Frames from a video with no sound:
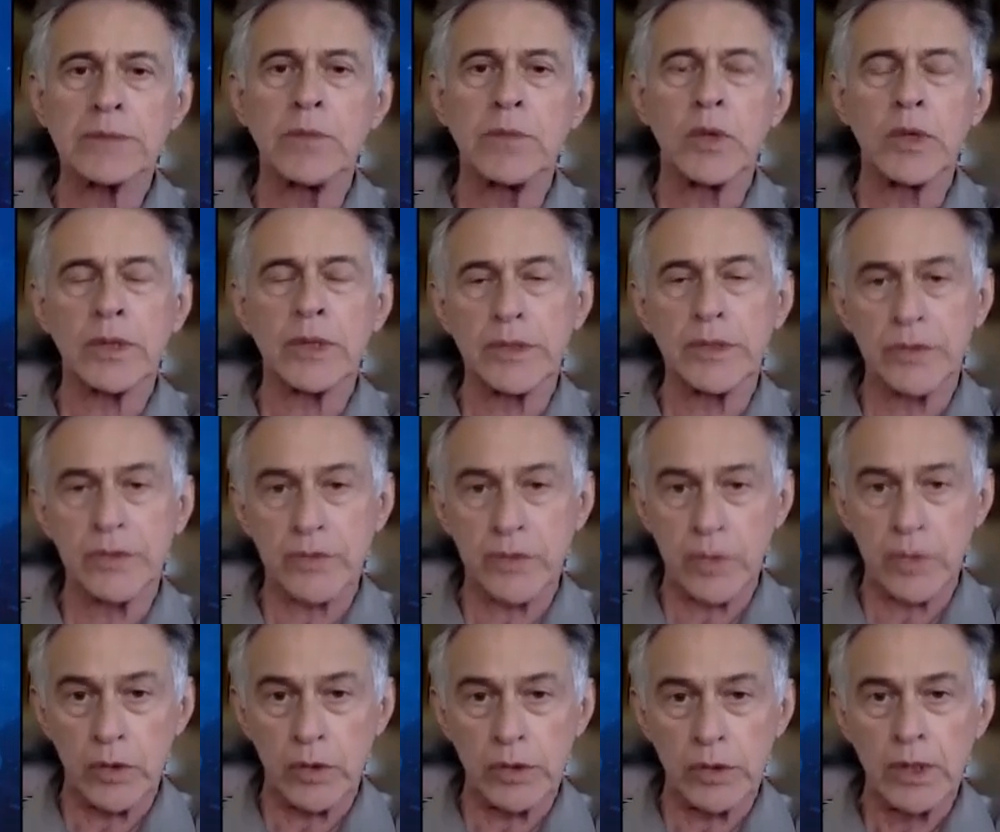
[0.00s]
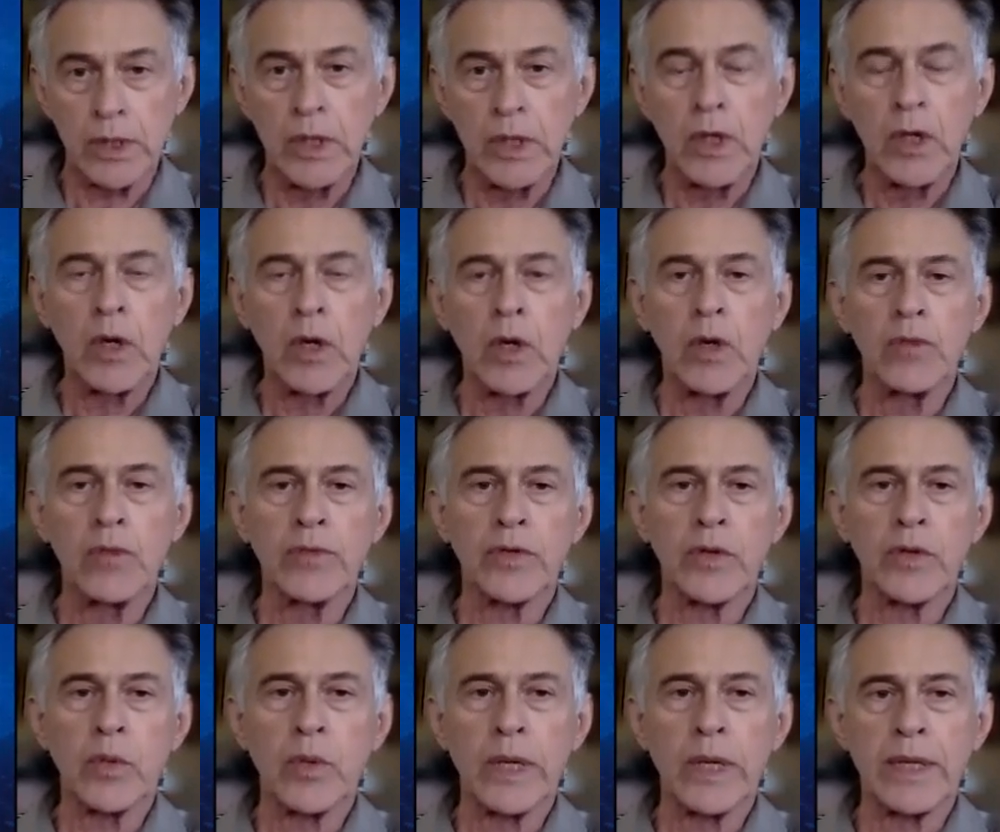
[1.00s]
more control over
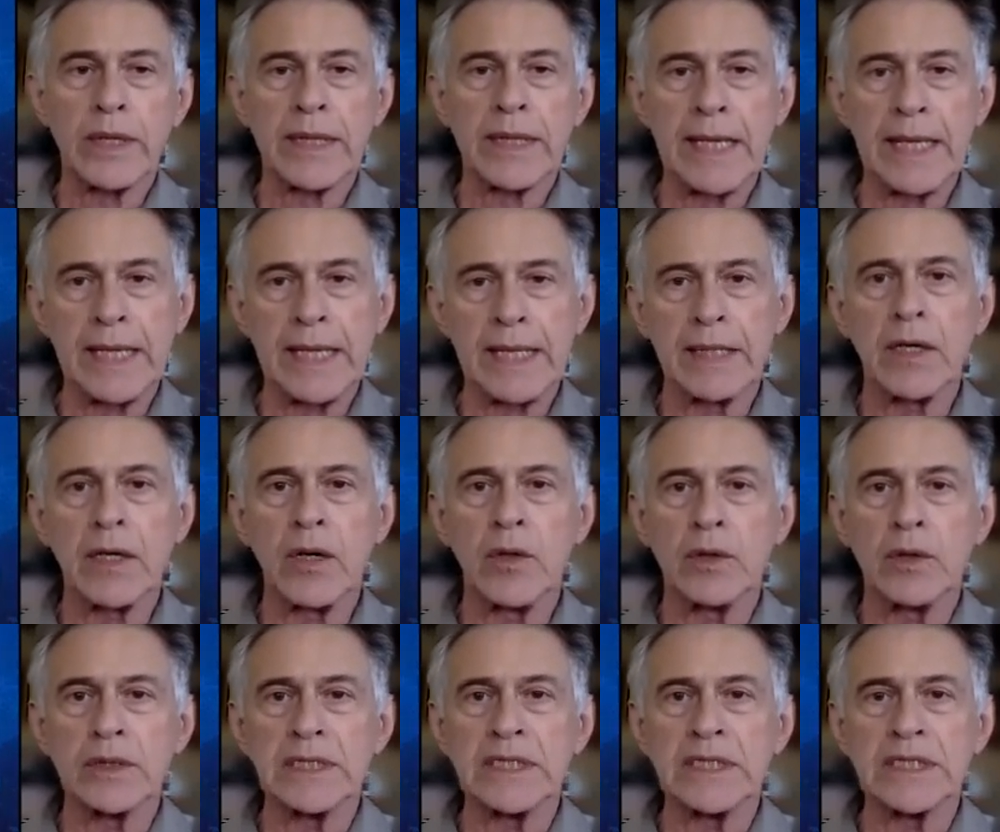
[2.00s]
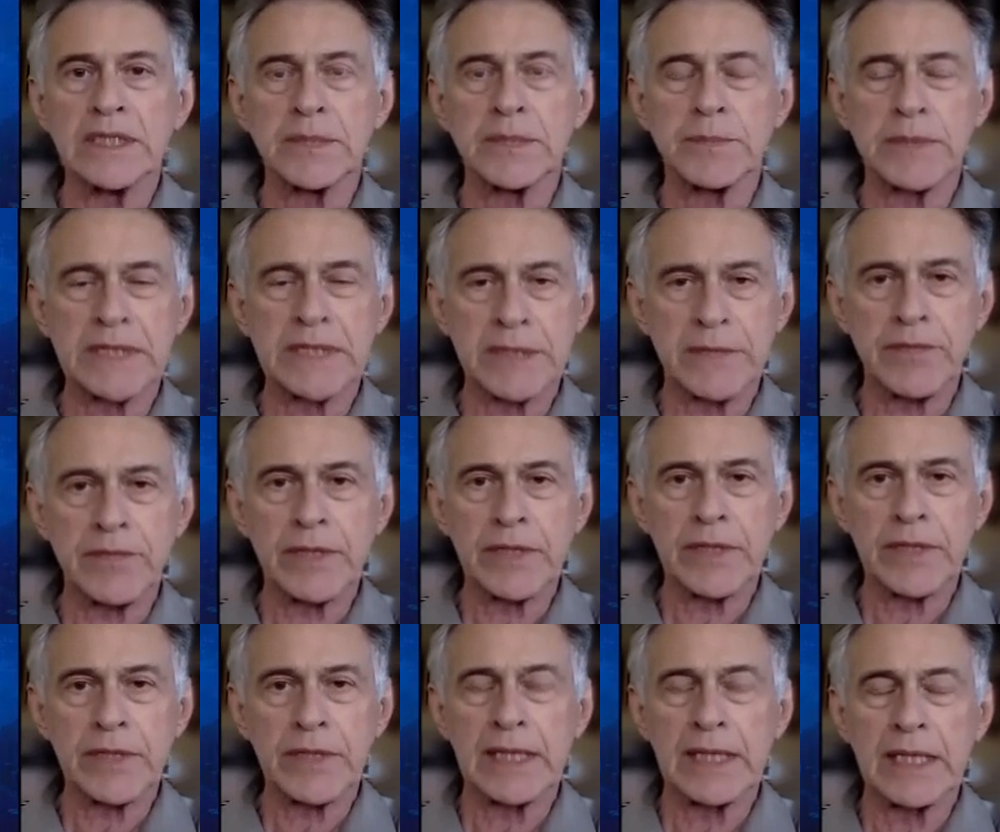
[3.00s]
where the aid goes, and
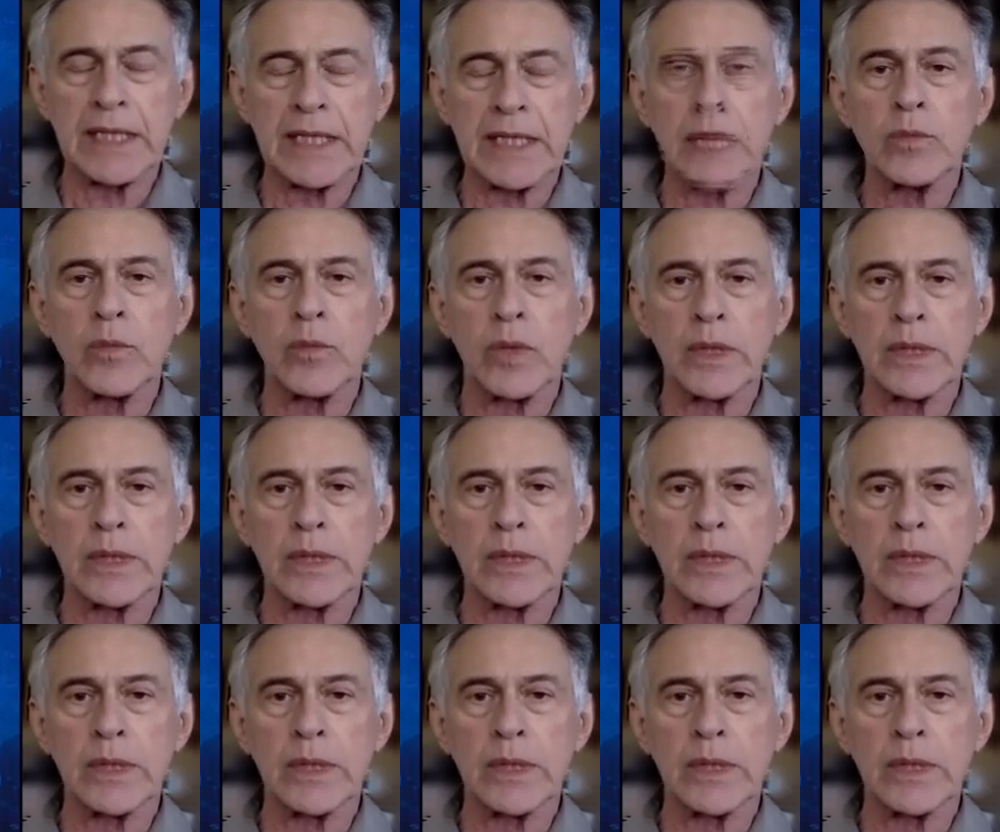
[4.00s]
specifically, they don't want